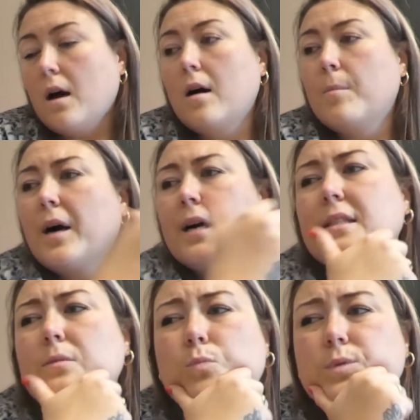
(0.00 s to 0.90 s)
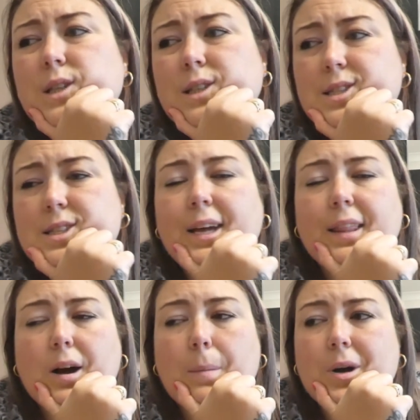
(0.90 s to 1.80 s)
Um, I did say
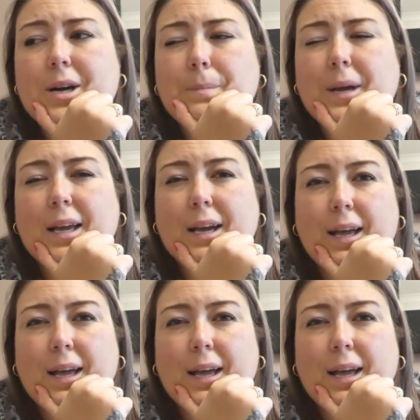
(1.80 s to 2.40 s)
that I might make